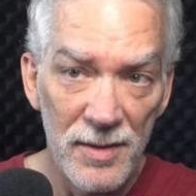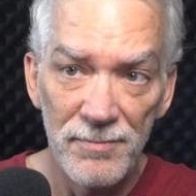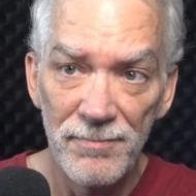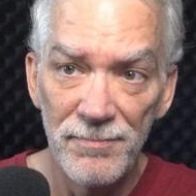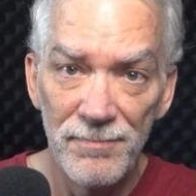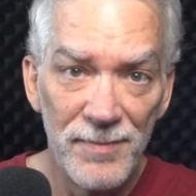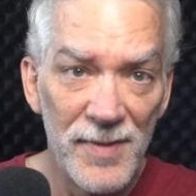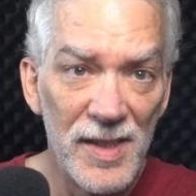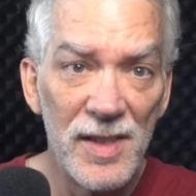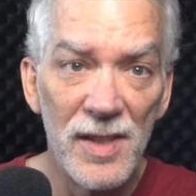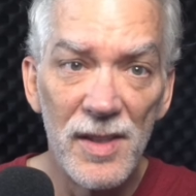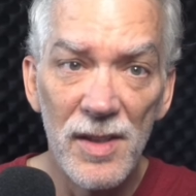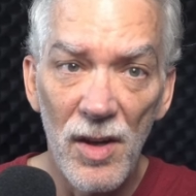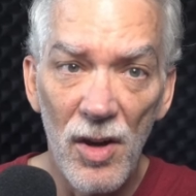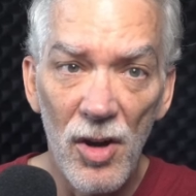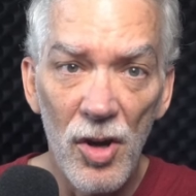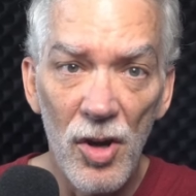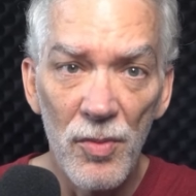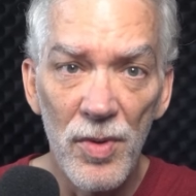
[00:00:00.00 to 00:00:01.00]
this is a
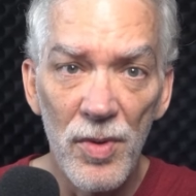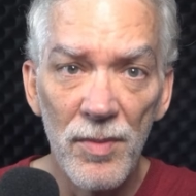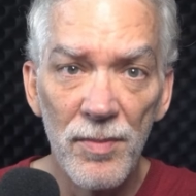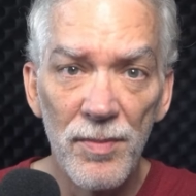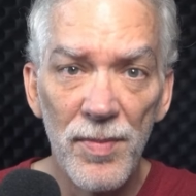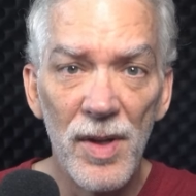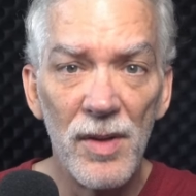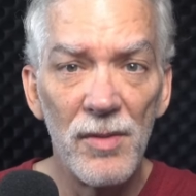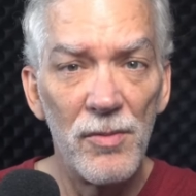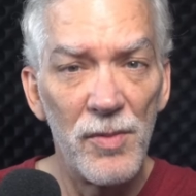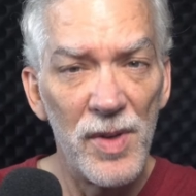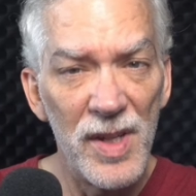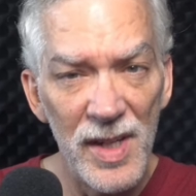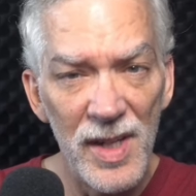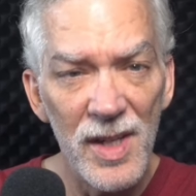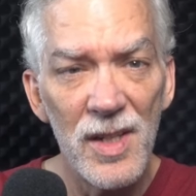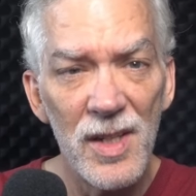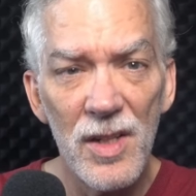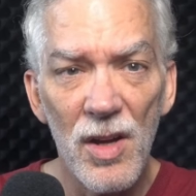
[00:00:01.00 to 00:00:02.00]
hard one, but we
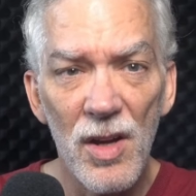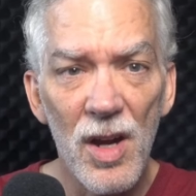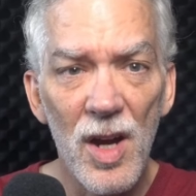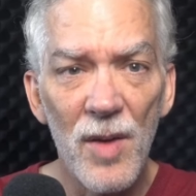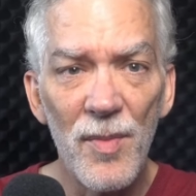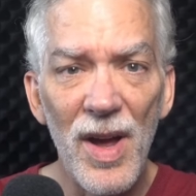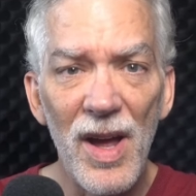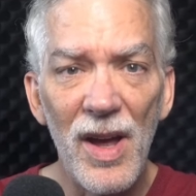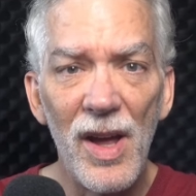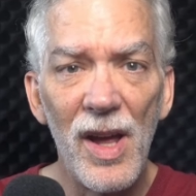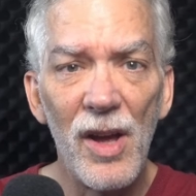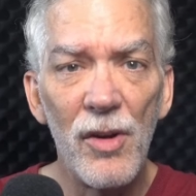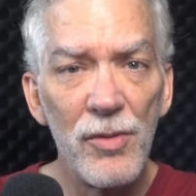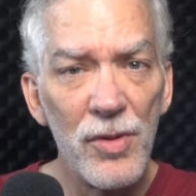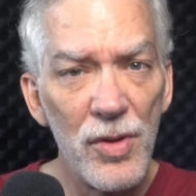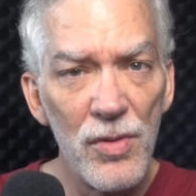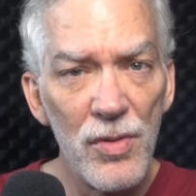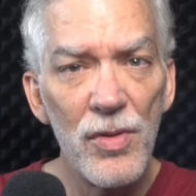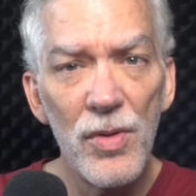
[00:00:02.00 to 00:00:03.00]
need to talk about how
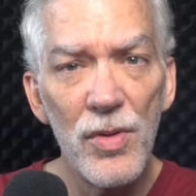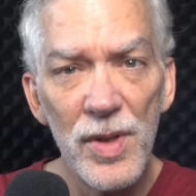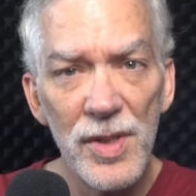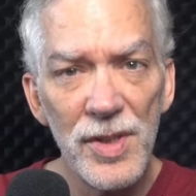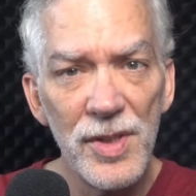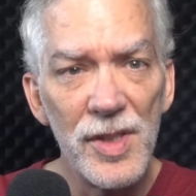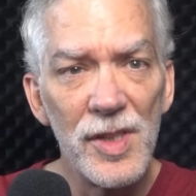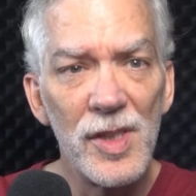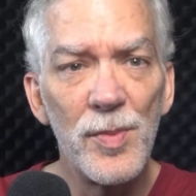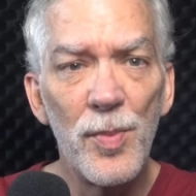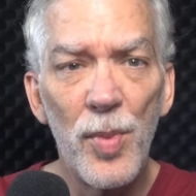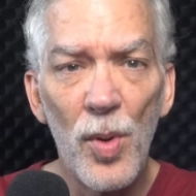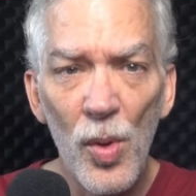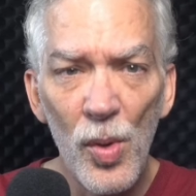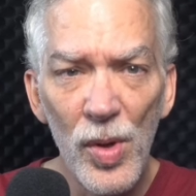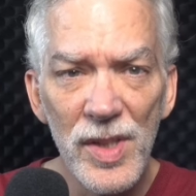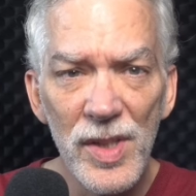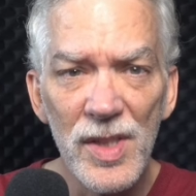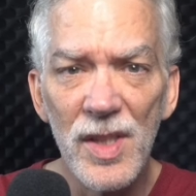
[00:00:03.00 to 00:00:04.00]
you Christians
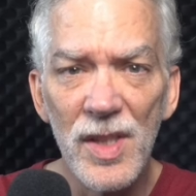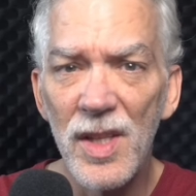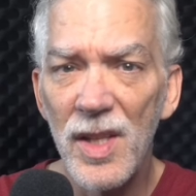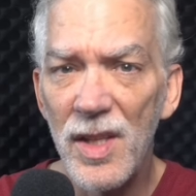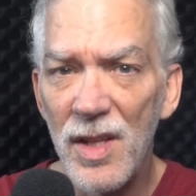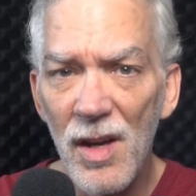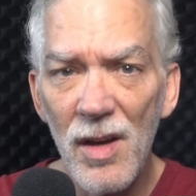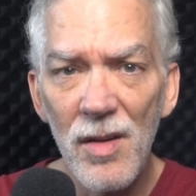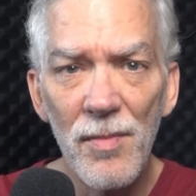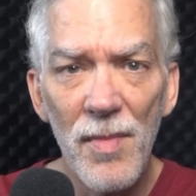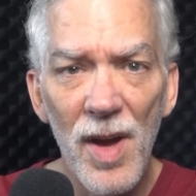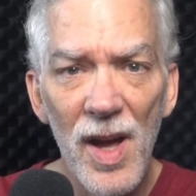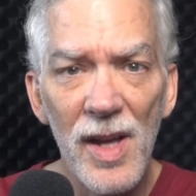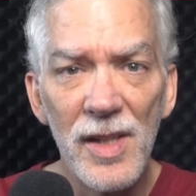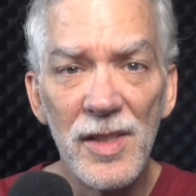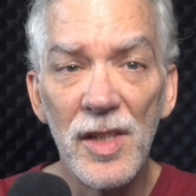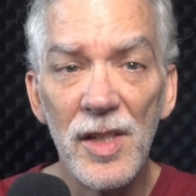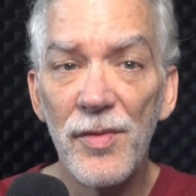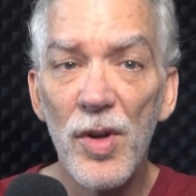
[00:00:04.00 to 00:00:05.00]
poison the young
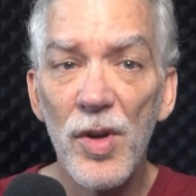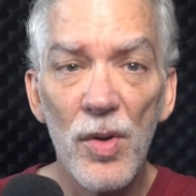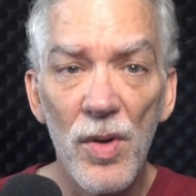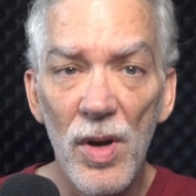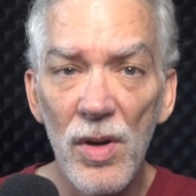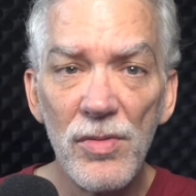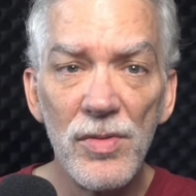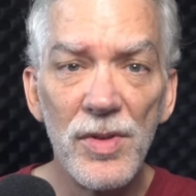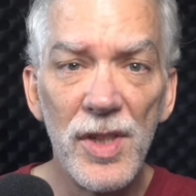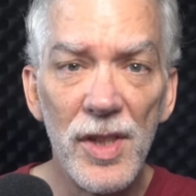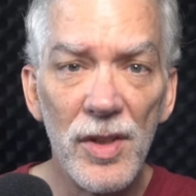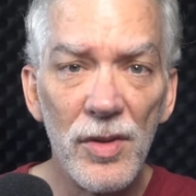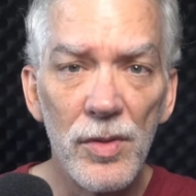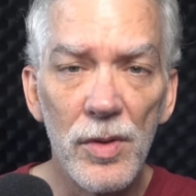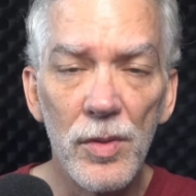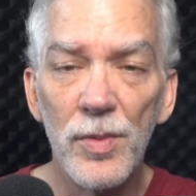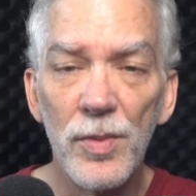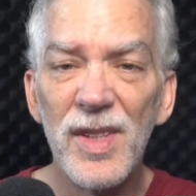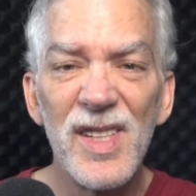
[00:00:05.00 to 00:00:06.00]
minds of your own
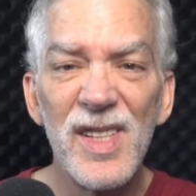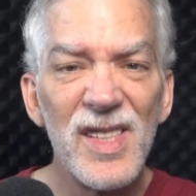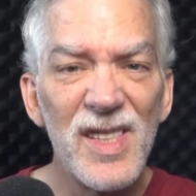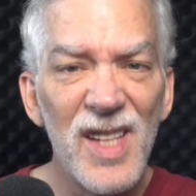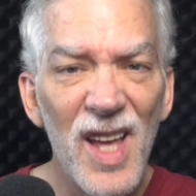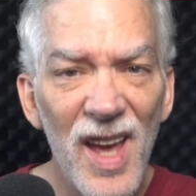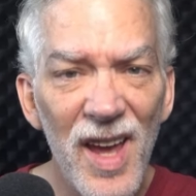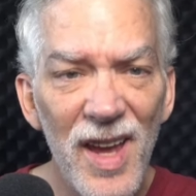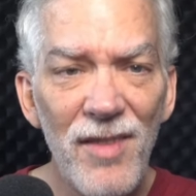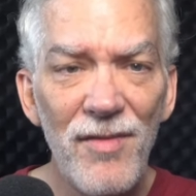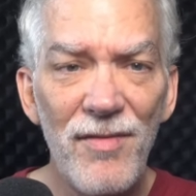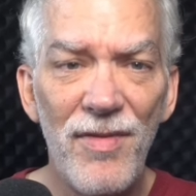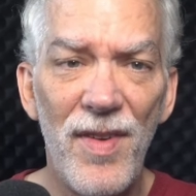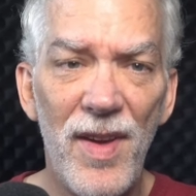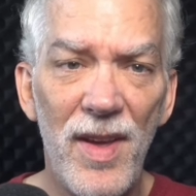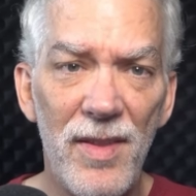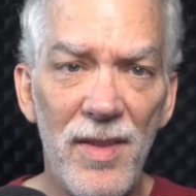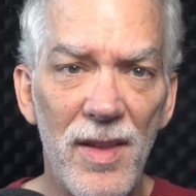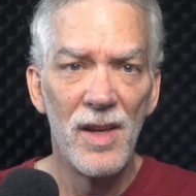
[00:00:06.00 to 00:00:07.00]
children with this hate
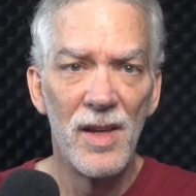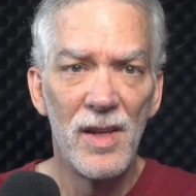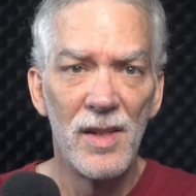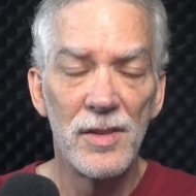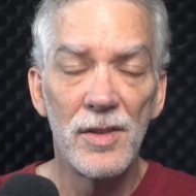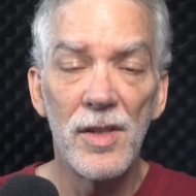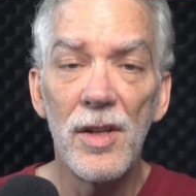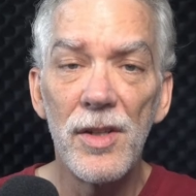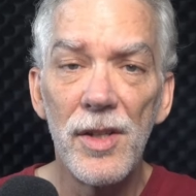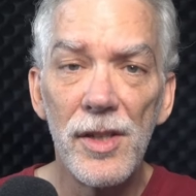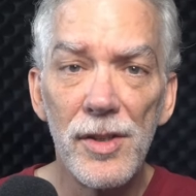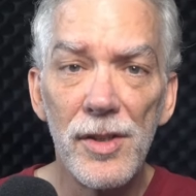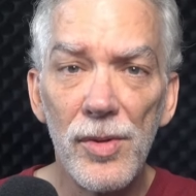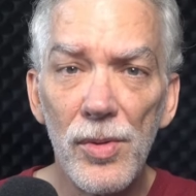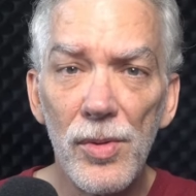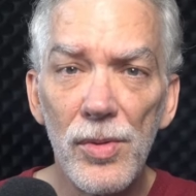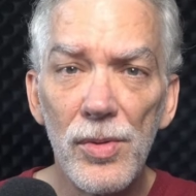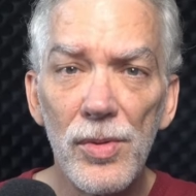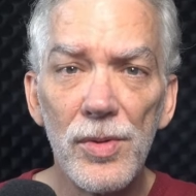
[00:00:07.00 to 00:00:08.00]
faith. Sunday
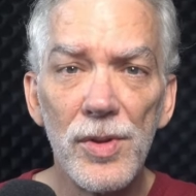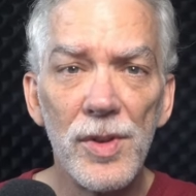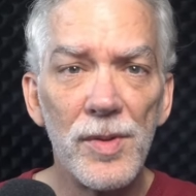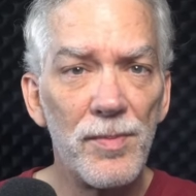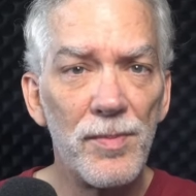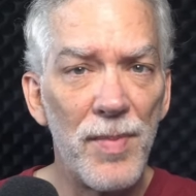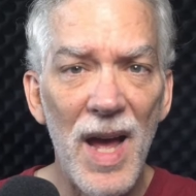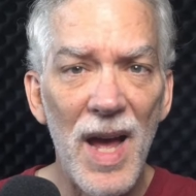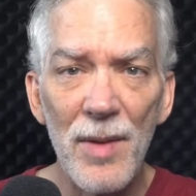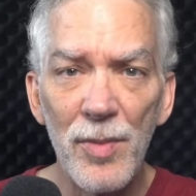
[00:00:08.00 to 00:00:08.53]
schools, Bible